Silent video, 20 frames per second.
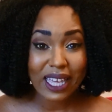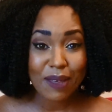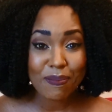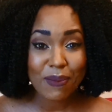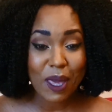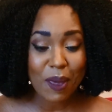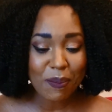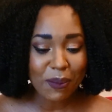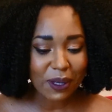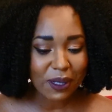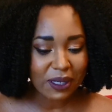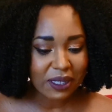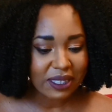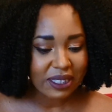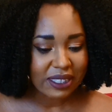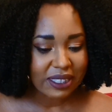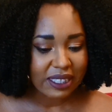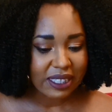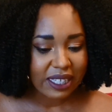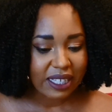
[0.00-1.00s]
people
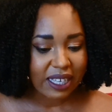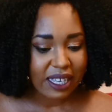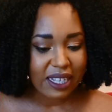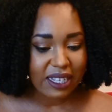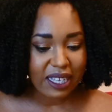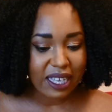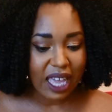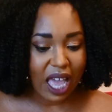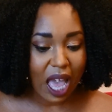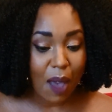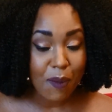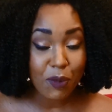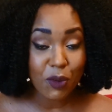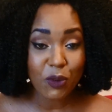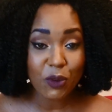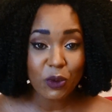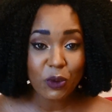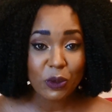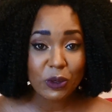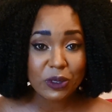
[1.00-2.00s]
in
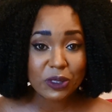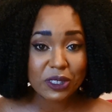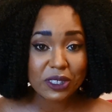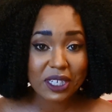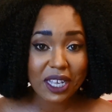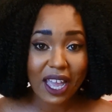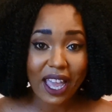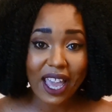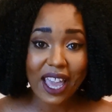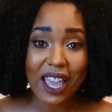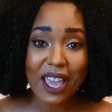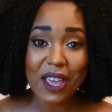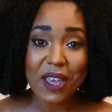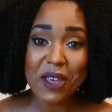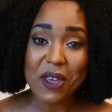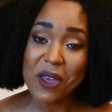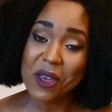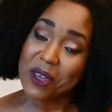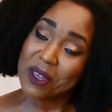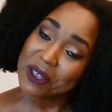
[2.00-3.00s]
Cameroon today.
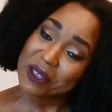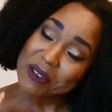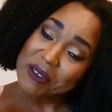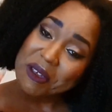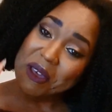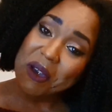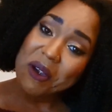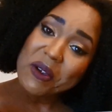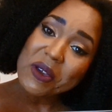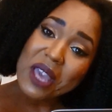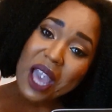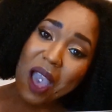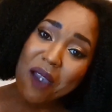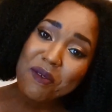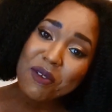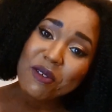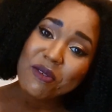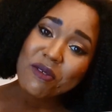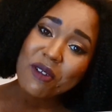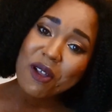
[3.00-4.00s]
Go
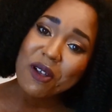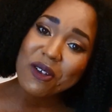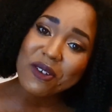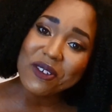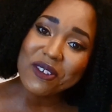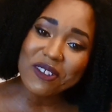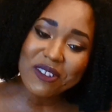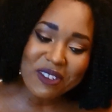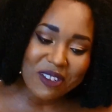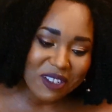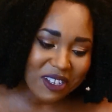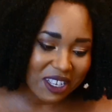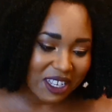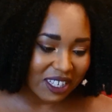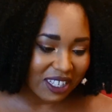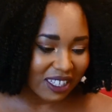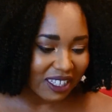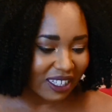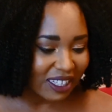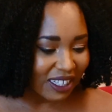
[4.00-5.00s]
Cameroon!
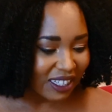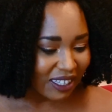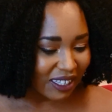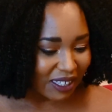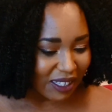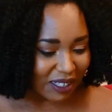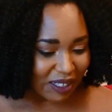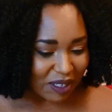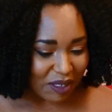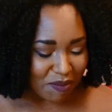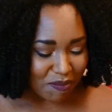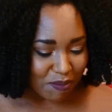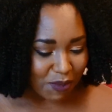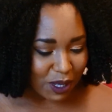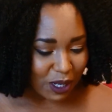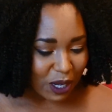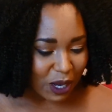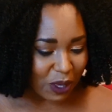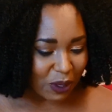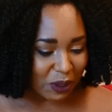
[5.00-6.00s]

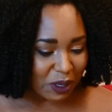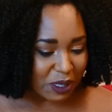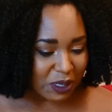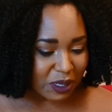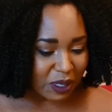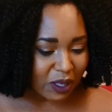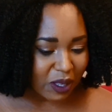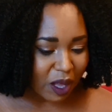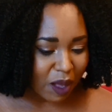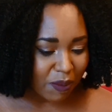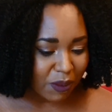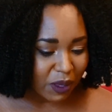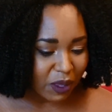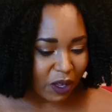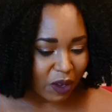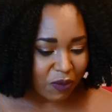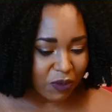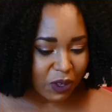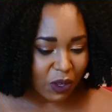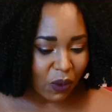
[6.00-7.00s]
Below is a copy
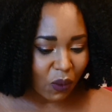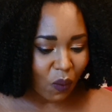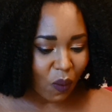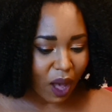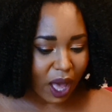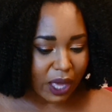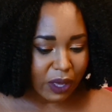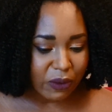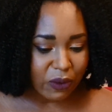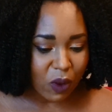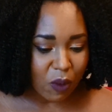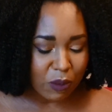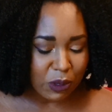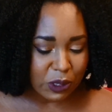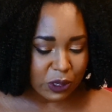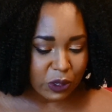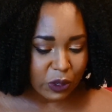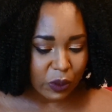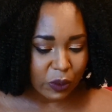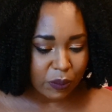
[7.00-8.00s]
of your Y
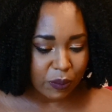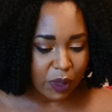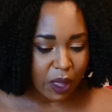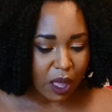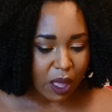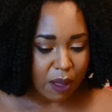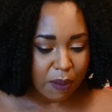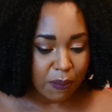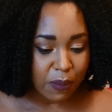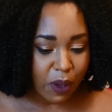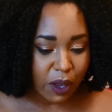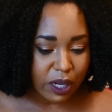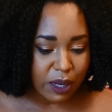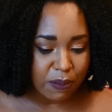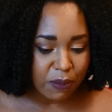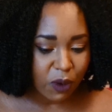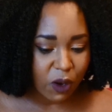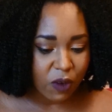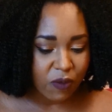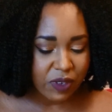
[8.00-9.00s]
chromosome
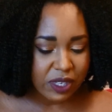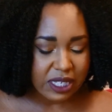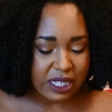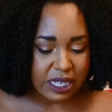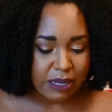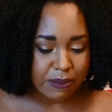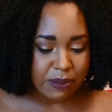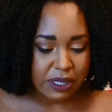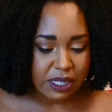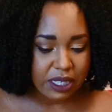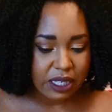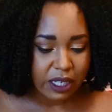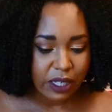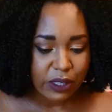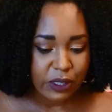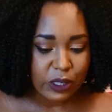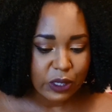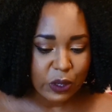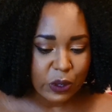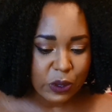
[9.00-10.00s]
polymorphisms
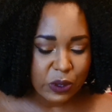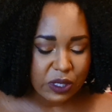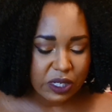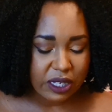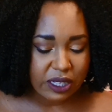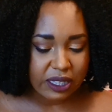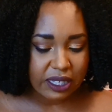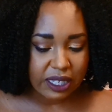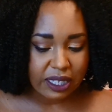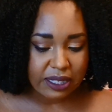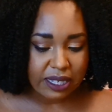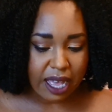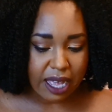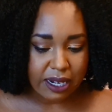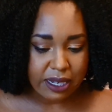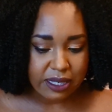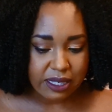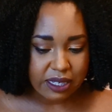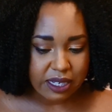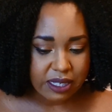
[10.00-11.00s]
used in the
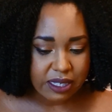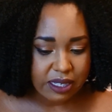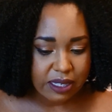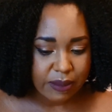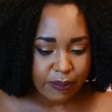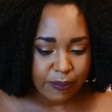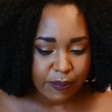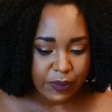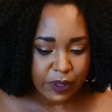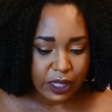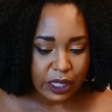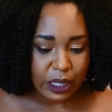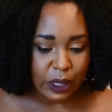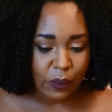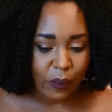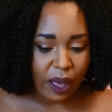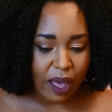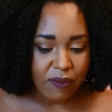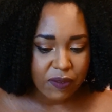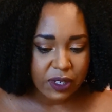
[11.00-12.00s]
analysis. You
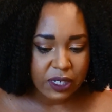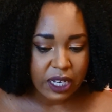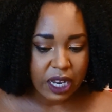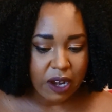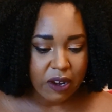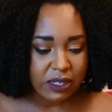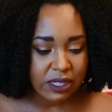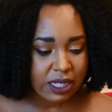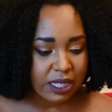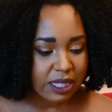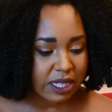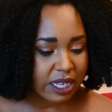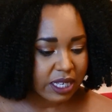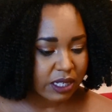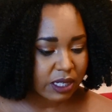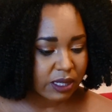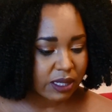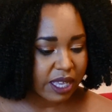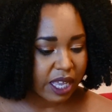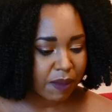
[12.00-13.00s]
have inherited this
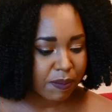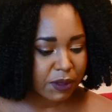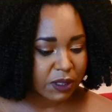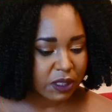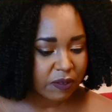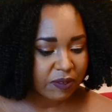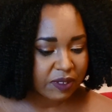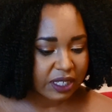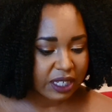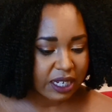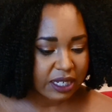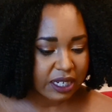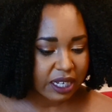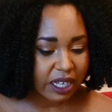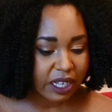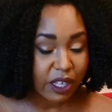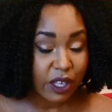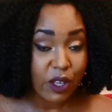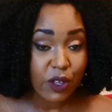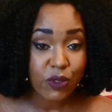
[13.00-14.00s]
segment of
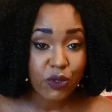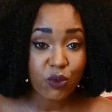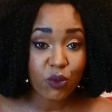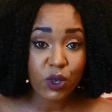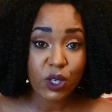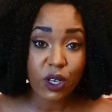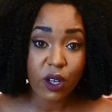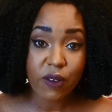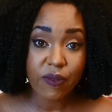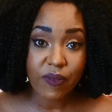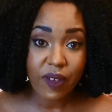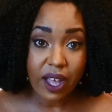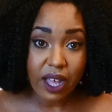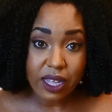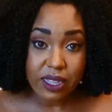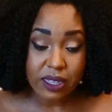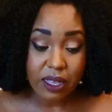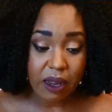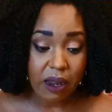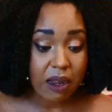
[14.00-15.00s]
DNA through your
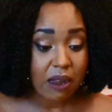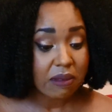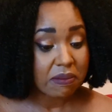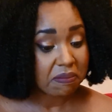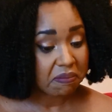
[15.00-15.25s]
father,